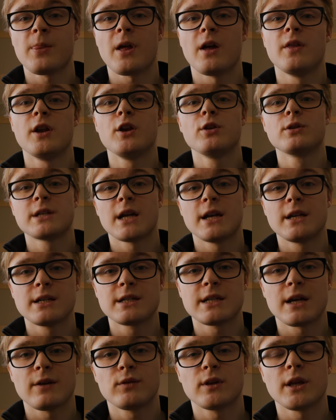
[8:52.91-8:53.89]
and then your
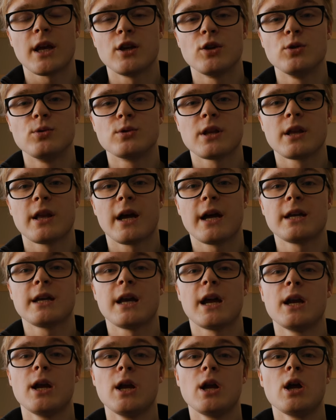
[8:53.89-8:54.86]
tendons have to get used to that
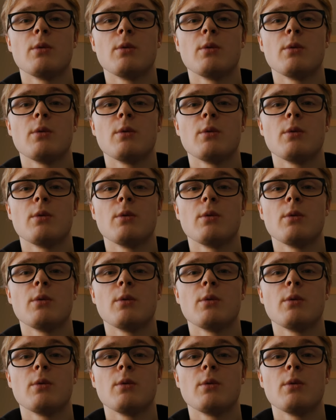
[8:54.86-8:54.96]
again,